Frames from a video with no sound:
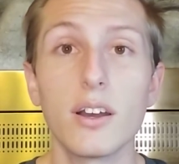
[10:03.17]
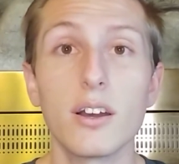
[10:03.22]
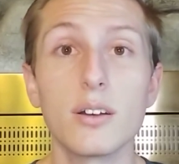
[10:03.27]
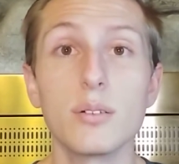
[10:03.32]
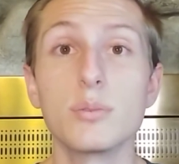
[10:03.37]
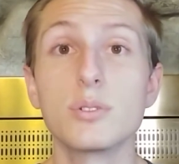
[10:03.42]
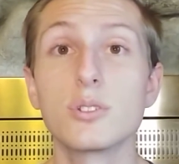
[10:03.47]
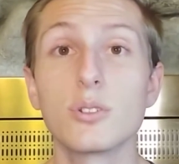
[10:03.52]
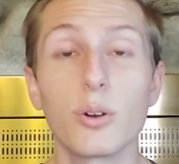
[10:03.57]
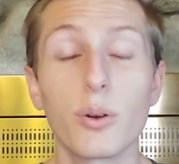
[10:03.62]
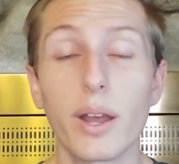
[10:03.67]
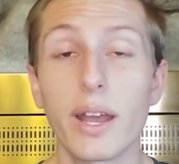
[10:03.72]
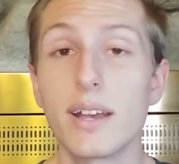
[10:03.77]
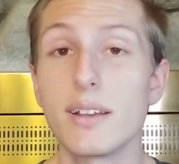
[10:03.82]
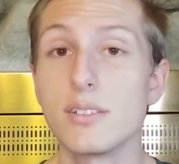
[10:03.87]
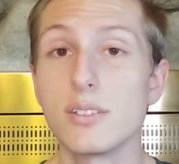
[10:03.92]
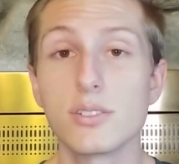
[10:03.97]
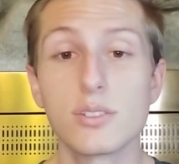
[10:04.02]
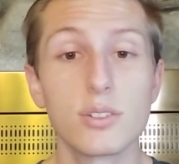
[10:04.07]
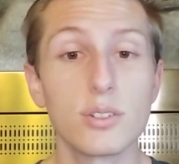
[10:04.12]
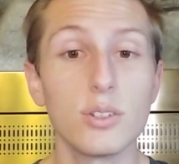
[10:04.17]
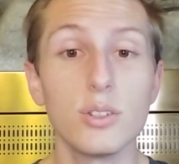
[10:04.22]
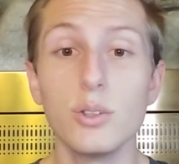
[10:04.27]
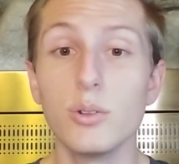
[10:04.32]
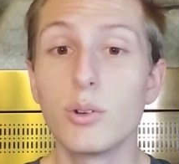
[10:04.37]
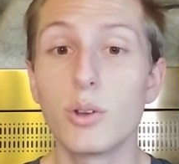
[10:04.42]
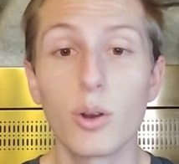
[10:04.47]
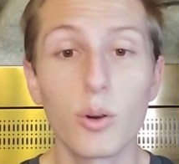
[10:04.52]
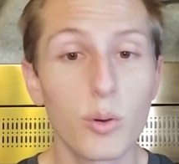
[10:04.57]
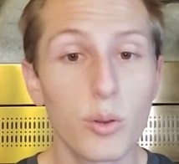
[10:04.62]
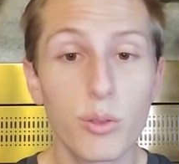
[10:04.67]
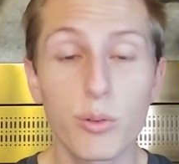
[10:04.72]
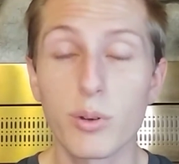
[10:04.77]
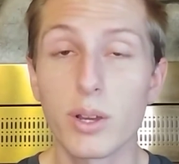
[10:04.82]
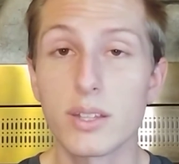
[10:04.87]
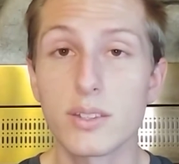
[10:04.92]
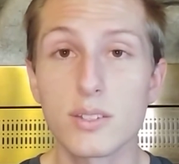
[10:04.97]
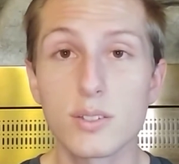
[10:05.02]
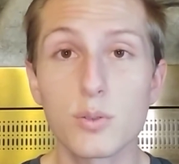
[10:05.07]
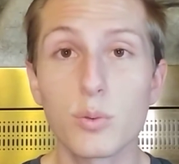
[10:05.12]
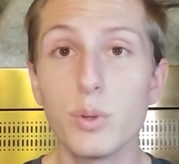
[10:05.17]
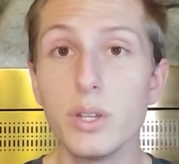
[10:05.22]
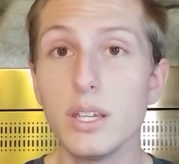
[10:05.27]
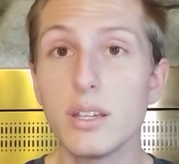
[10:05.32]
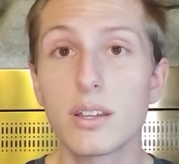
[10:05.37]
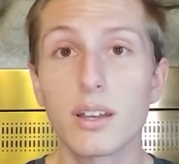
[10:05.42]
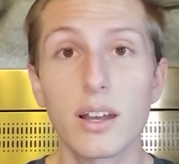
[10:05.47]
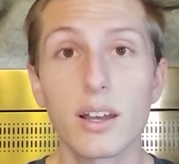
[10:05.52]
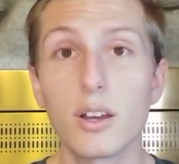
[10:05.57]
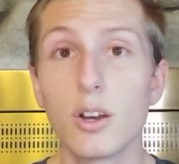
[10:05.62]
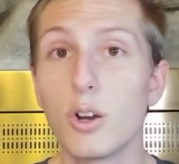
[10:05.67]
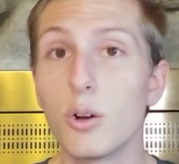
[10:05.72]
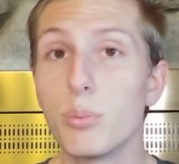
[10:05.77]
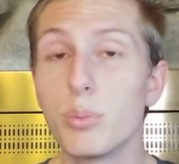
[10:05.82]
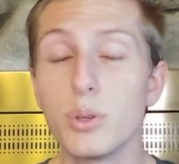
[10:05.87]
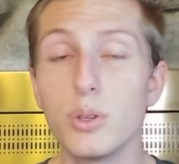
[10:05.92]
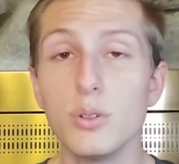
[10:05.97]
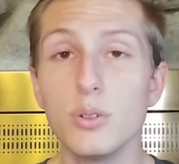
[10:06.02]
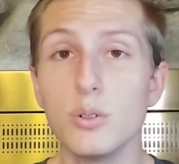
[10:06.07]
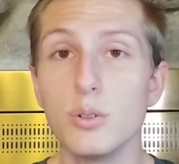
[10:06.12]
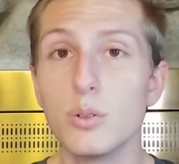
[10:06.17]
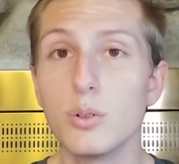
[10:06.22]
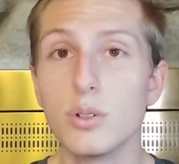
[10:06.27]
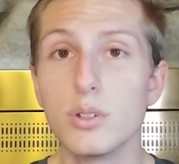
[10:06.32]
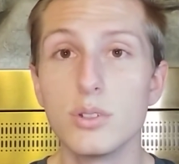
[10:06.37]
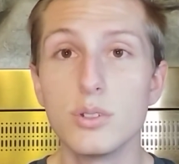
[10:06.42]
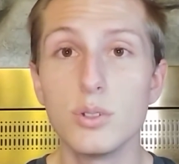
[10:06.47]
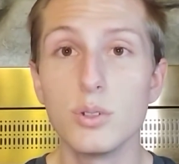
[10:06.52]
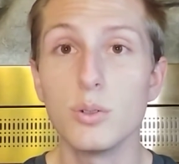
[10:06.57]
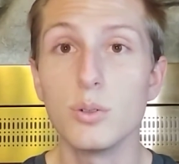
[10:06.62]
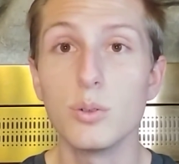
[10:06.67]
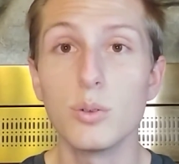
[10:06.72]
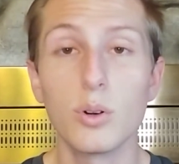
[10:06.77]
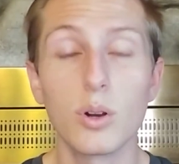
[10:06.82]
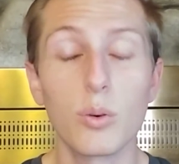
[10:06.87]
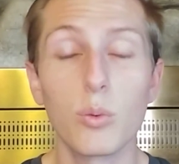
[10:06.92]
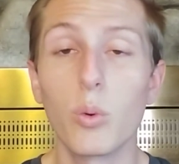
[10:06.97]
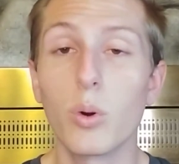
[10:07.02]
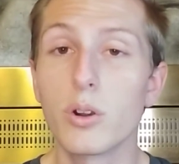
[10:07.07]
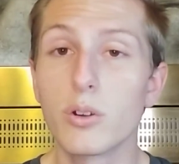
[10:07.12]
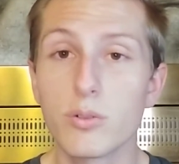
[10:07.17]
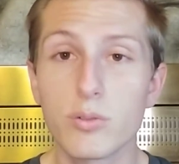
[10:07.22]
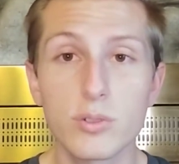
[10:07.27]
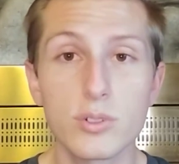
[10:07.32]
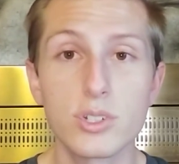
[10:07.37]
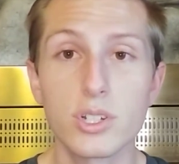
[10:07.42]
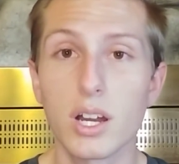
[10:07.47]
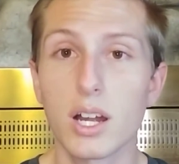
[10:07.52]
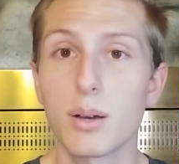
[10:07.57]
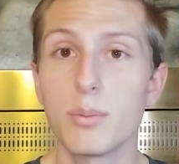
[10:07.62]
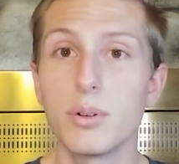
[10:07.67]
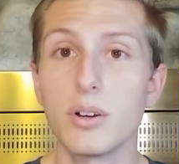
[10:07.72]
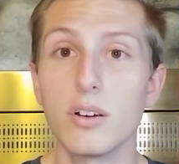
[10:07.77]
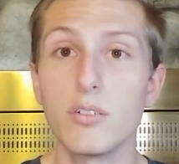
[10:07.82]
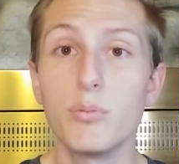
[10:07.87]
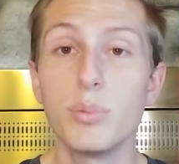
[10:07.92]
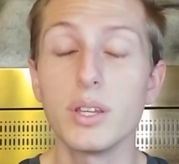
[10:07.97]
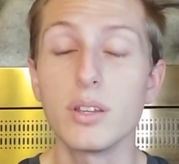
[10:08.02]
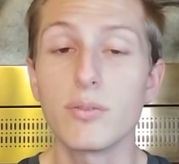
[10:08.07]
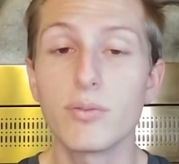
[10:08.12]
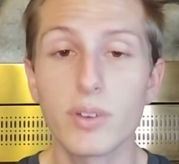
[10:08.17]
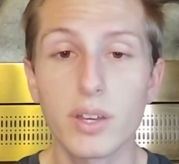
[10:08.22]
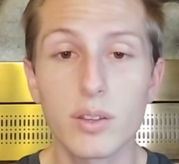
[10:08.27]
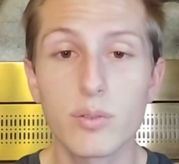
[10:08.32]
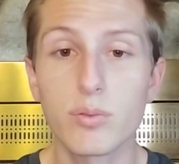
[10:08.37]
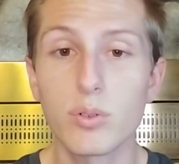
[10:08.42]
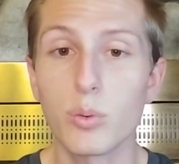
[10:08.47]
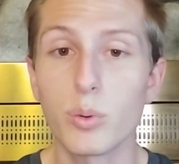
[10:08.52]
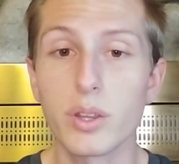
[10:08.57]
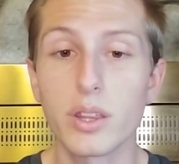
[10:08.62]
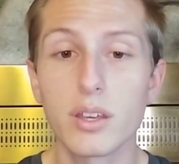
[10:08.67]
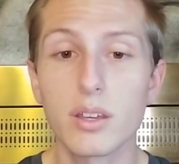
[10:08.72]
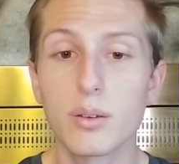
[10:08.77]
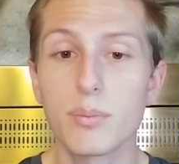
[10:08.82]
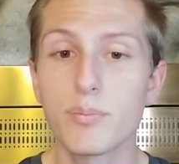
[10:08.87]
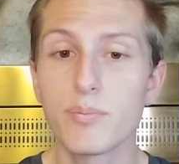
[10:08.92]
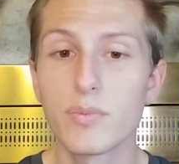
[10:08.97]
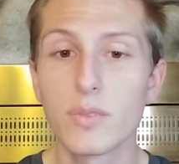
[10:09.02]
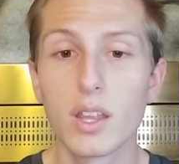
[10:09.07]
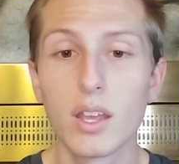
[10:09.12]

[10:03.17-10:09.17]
So as you go throughout this week, I hope you do a wonderful job of being faithful with Him,